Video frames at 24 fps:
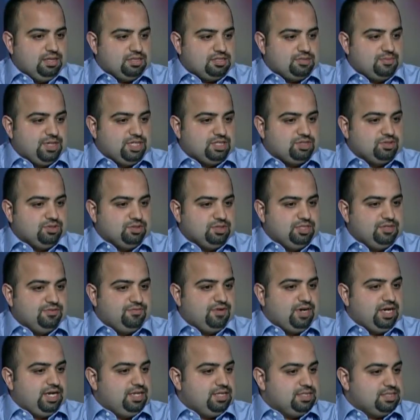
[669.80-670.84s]
special
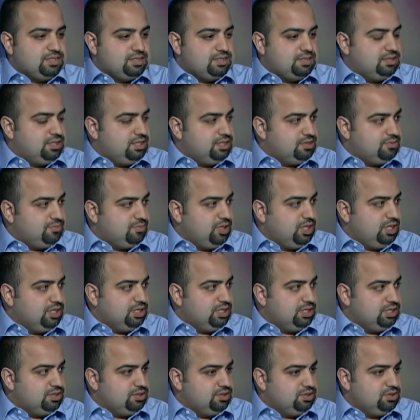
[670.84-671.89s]
device that's plugged
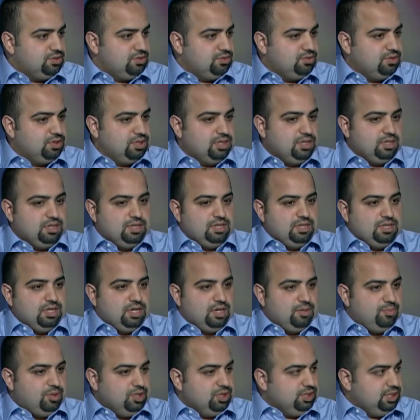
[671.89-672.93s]
into
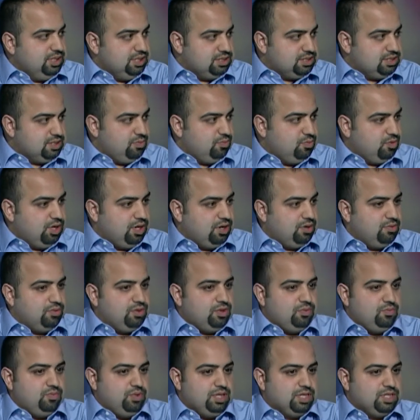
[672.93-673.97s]
a building somewhere,
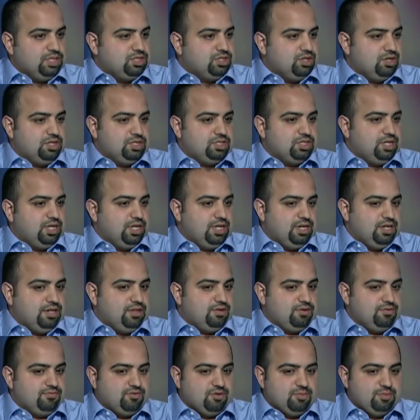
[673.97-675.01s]
we, we can charge on
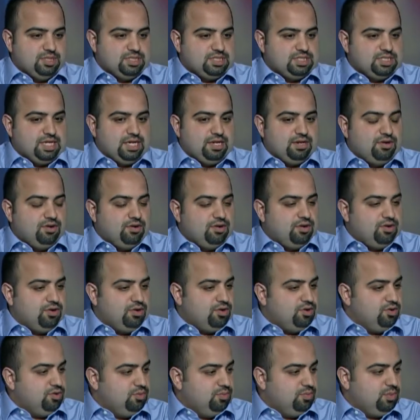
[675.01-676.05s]
anything from a standard
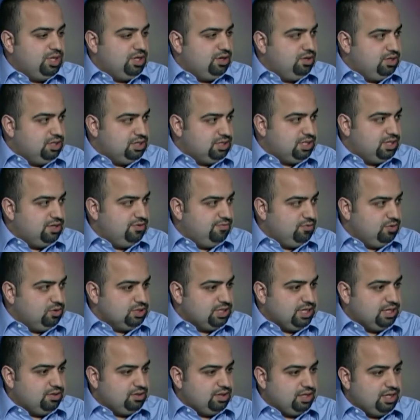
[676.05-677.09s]
home 110 volt
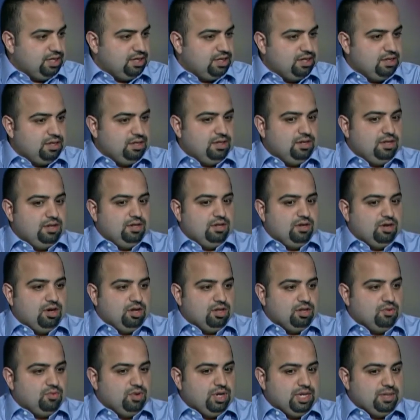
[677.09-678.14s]
outlet all
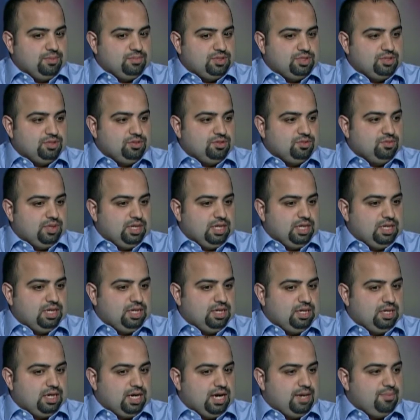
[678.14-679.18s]
the way up to
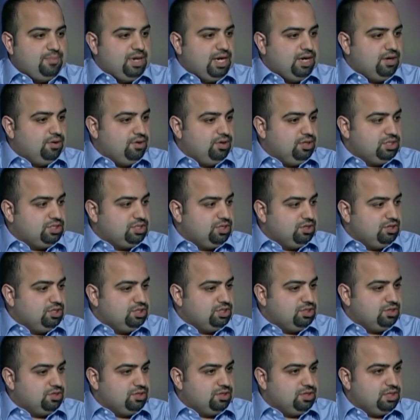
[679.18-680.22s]
uh, a high-powered
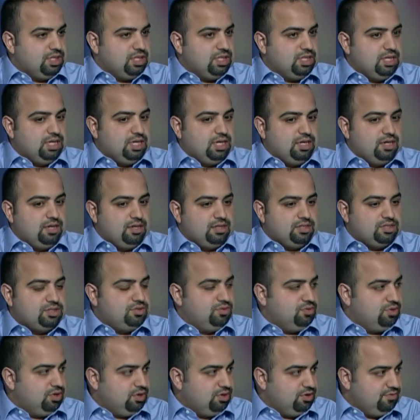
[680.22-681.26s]
charger, uh,
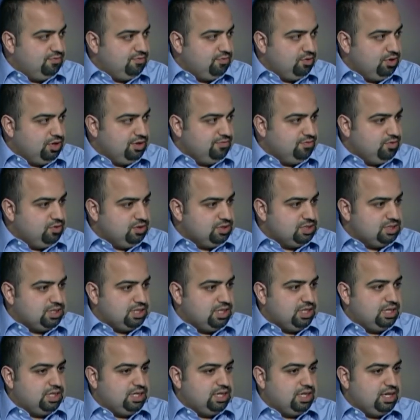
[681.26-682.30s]
240 volts
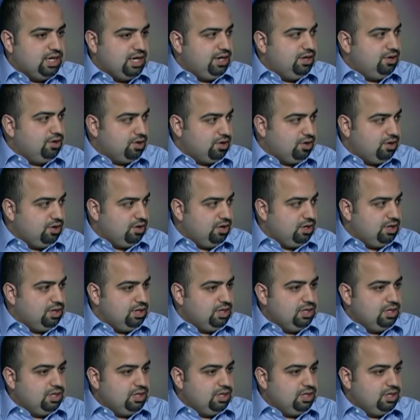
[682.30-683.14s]
at higher current.